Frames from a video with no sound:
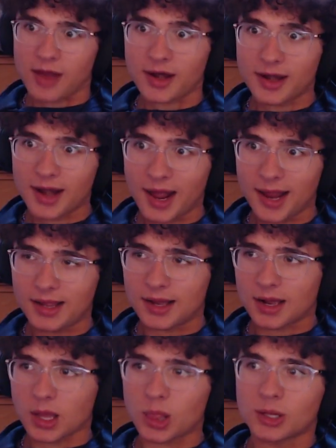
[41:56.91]
Saturday
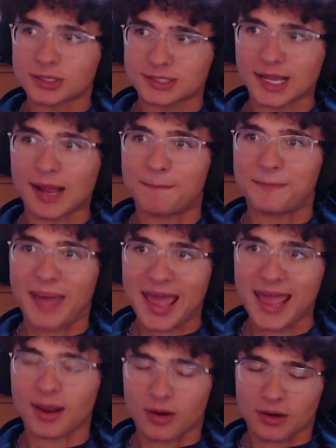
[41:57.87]
Night looks like a
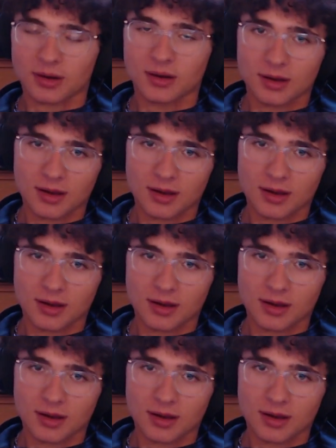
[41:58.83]
banger.